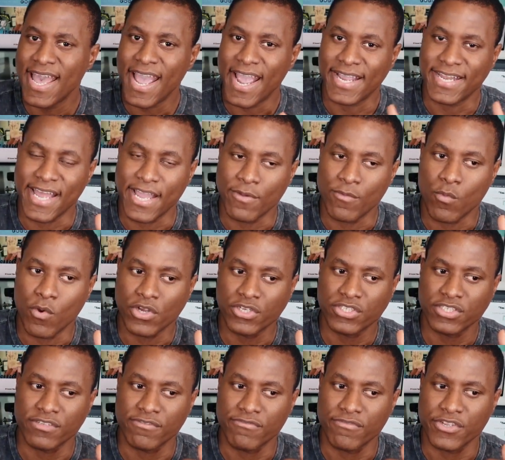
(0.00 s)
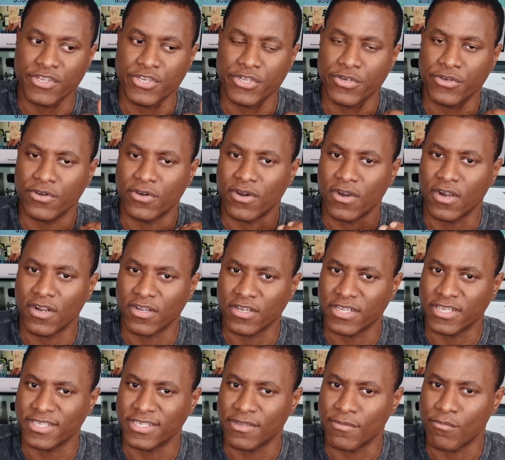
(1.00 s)
and I watched the video
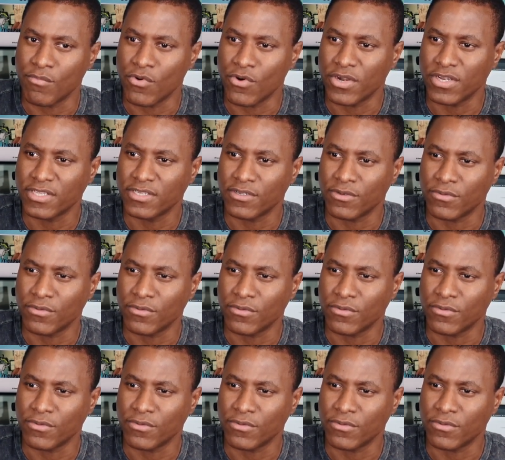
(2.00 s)
early in the morning,